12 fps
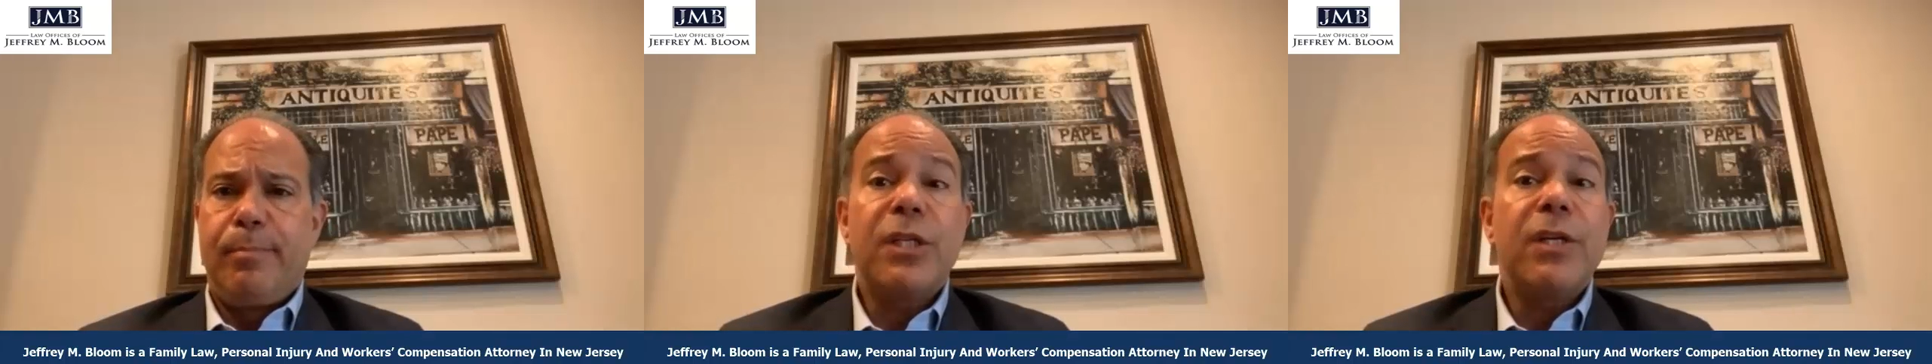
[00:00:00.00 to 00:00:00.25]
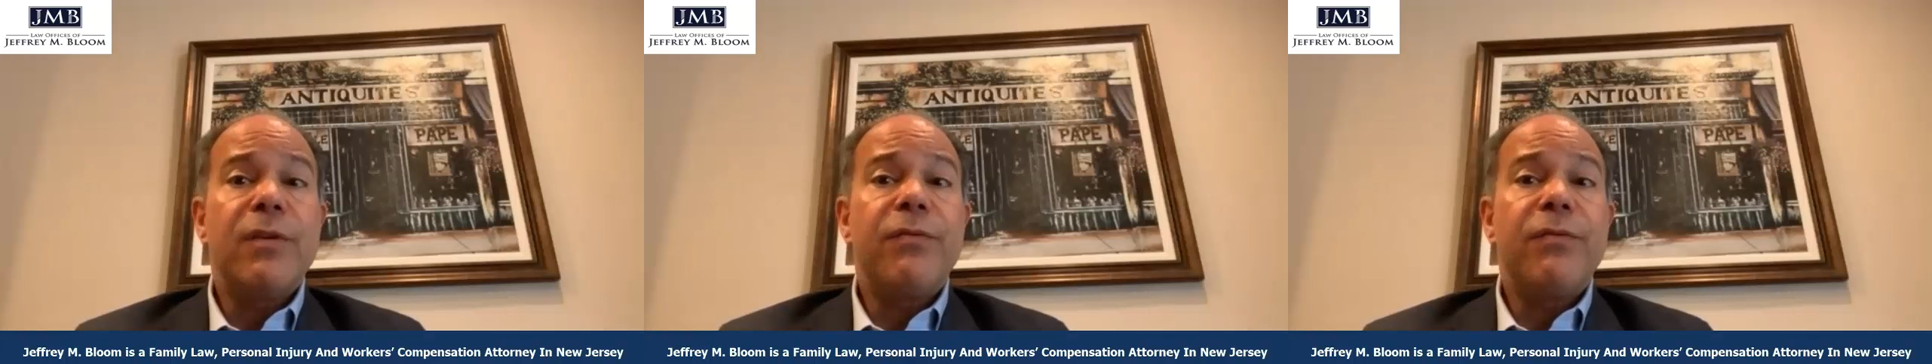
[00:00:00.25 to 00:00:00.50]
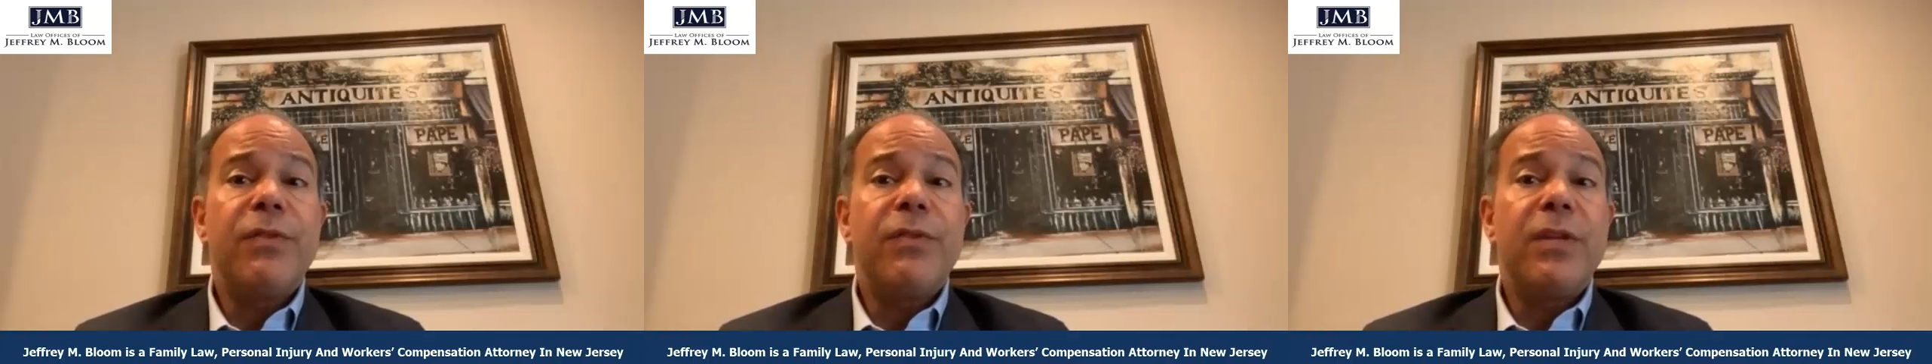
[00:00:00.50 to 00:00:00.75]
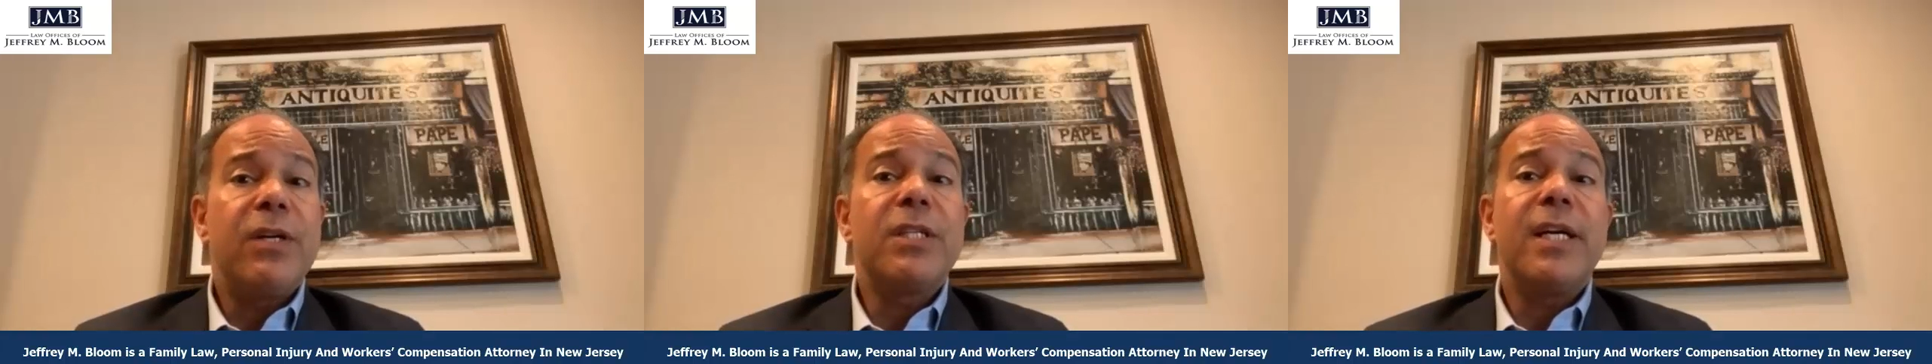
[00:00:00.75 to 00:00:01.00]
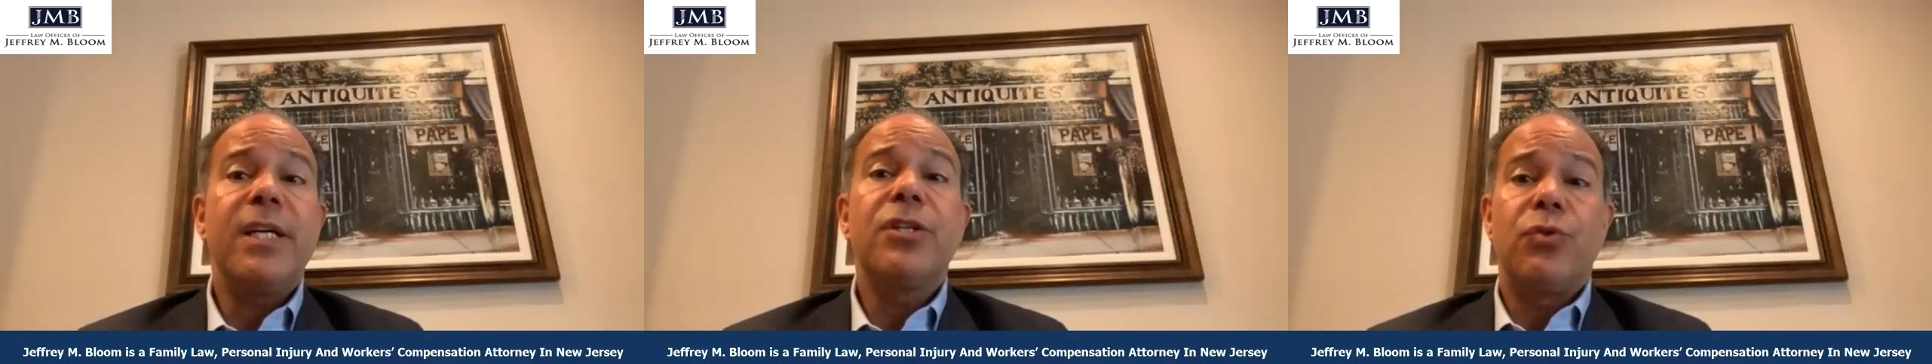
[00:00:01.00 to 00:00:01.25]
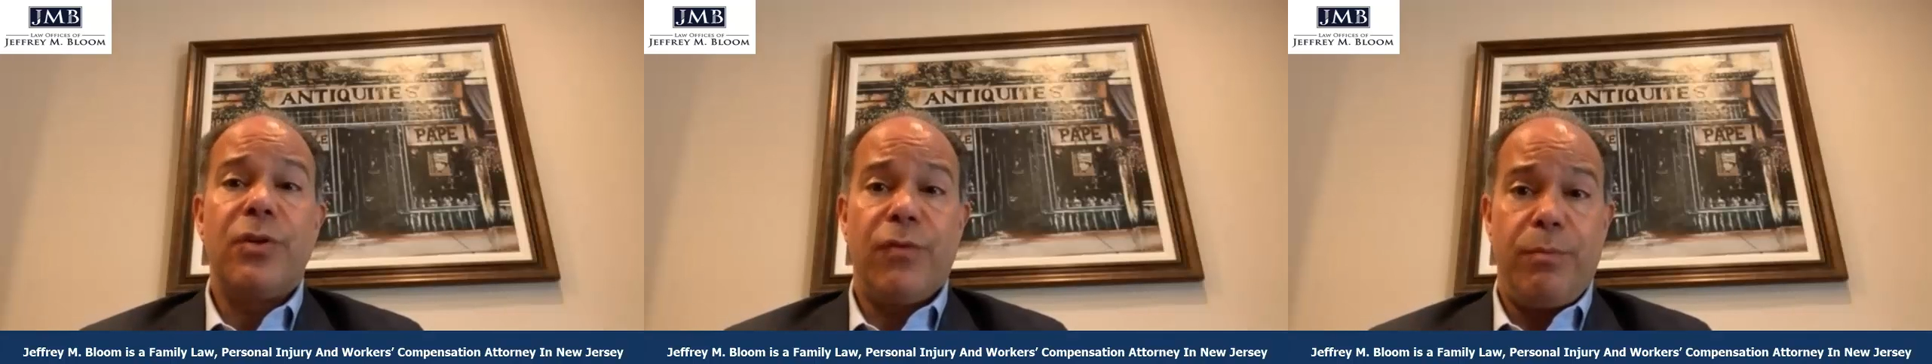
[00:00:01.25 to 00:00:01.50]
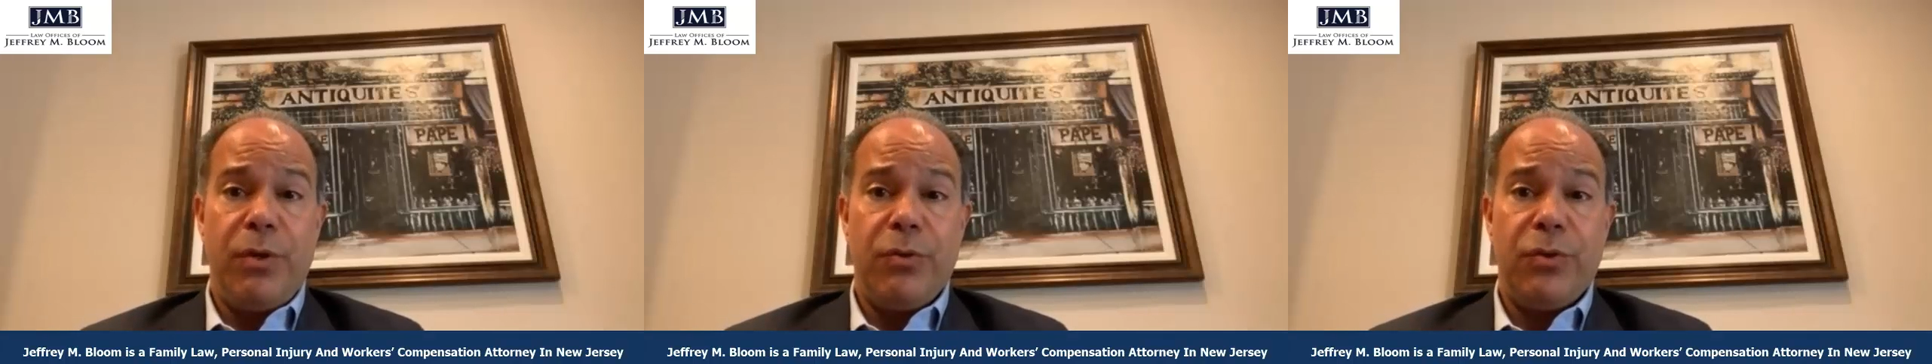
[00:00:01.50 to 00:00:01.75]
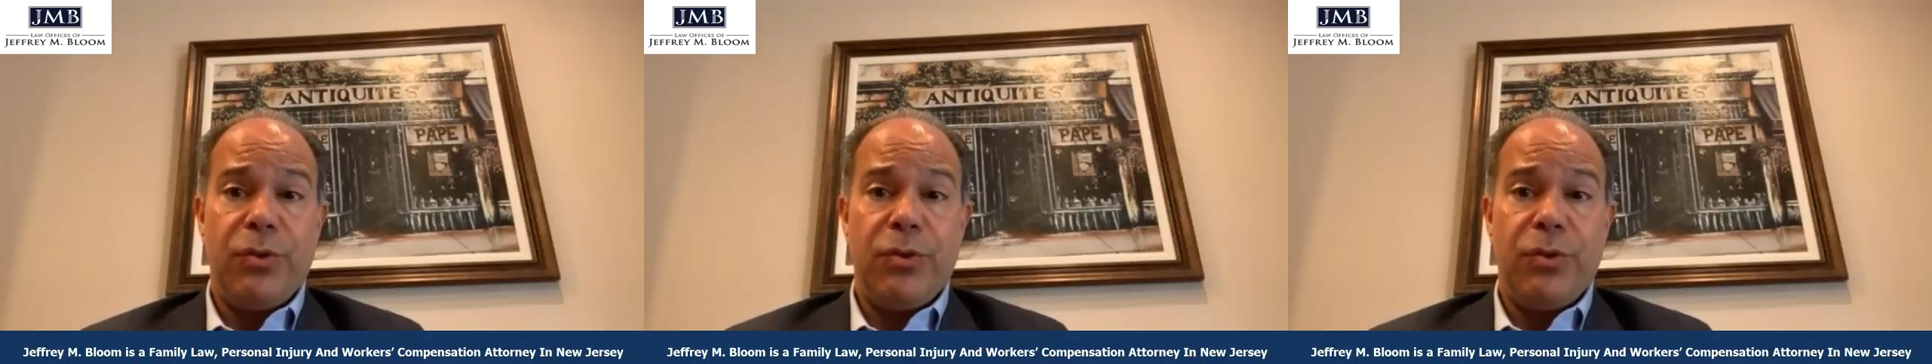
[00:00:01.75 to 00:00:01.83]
if there's a history of abuse.